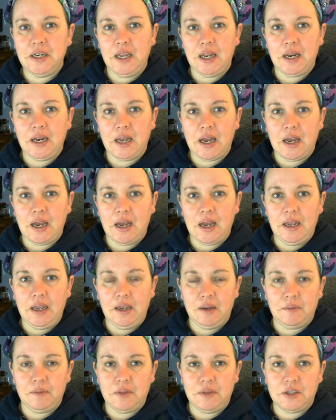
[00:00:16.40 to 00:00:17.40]
and I
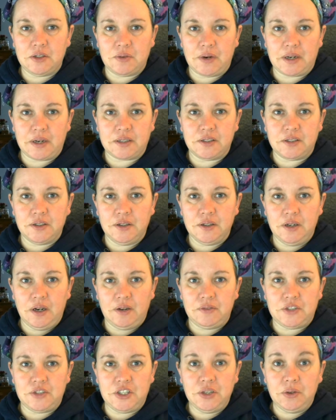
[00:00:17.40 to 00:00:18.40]
am the Director
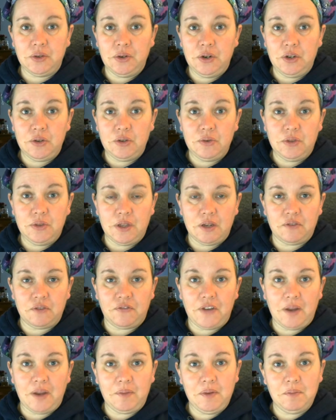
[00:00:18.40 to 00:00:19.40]
of Children, Youth, and
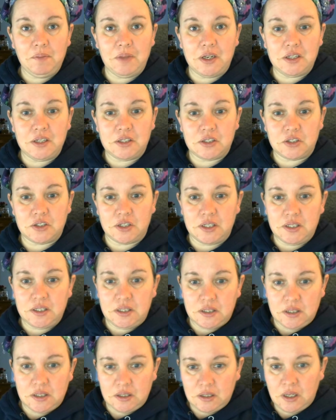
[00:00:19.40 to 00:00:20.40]
Family
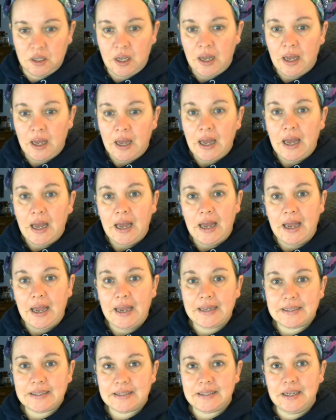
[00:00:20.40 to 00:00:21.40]
Ministries
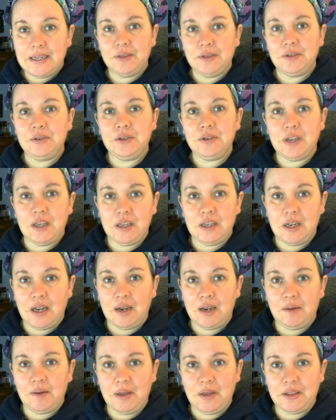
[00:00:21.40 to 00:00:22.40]
at St. Luke
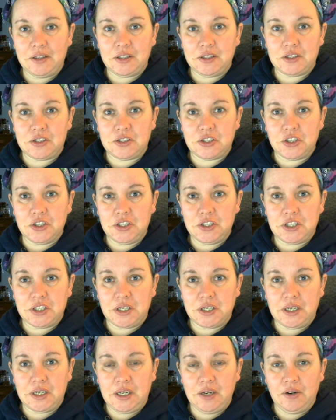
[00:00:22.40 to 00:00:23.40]
United Methodist
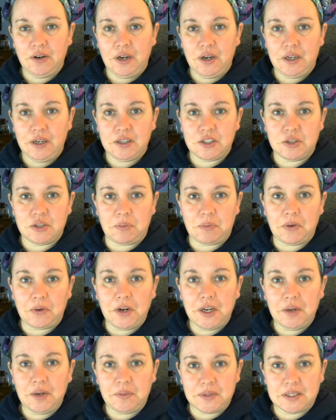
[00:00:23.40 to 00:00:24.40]
Church here in
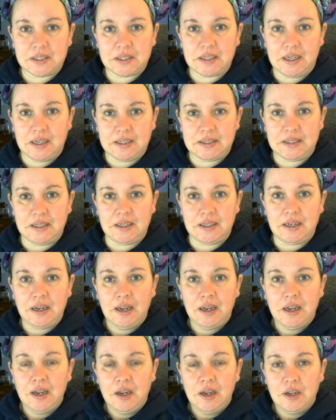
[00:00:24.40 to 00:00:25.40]
Sheboygan, Wisconsin,
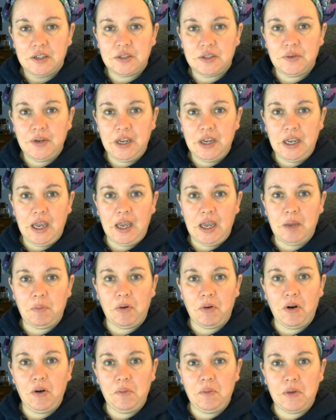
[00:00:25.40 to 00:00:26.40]
doing a
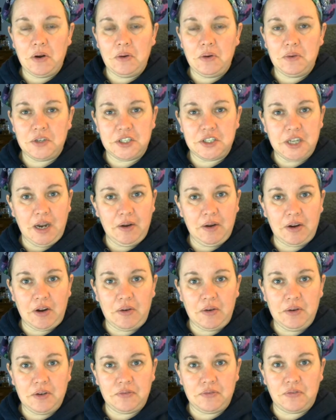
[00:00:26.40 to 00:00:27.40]
promo shout
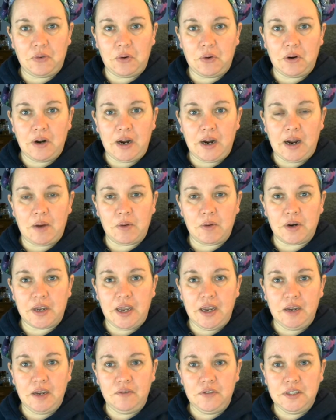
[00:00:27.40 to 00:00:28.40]
out for our
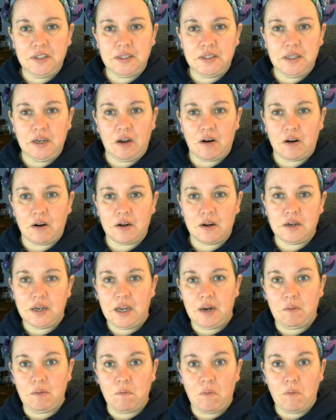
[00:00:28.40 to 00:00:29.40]
Canvas and Art
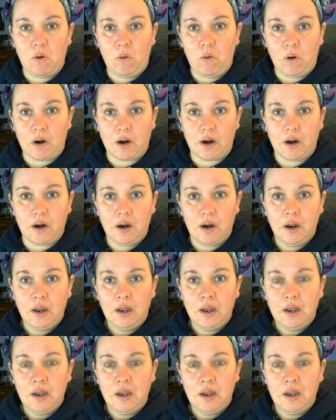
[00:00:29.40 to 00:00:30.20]
and More